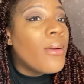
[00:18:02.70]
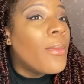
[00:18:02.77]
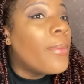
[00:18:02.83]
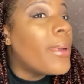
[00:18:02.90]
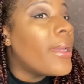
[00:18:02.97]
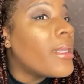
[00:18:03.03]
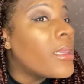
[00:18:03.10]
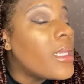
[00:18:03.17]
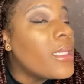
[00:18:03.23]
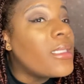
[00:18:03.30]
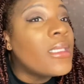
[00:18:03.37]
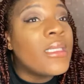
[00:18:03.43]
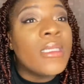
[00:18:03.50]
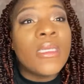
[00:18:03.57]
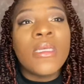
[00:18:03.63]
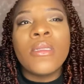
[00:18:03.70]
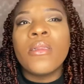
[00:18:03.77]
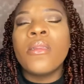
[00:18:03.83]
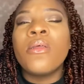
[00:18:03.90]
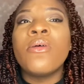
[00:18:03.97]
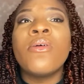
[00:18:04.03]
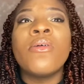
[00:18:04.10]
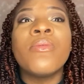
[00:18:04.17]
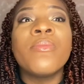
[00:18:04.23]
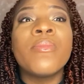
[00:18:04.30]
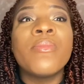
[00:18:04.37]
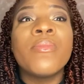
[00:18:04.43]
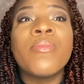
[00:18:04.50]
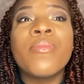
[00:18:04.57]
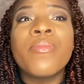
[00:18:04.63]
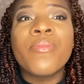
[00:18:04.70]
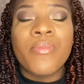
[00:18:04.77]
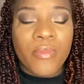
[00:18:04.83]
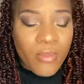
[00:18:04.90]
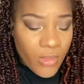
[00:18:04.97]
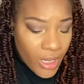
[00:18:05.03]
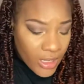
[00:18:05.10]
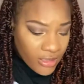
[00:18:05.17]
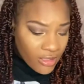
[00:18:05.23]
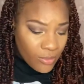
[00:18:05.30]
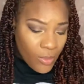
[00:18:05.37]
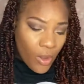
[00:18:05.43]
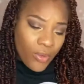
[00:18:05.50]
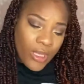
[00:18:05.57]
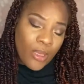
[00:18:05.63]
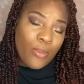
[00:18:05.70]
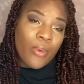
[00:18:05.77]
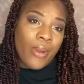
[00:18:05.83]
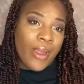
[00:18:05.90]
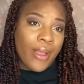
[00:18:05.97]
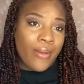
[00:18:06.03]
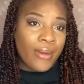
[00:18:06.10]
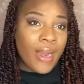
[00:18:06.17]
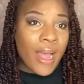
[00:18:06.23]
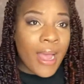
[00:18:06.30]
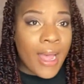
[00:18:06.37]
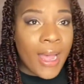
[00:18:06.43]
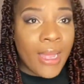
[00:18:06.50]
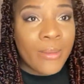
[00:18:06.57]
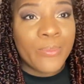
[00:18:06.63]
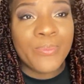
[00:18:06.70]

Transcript: but this is it, little smoky brown eye.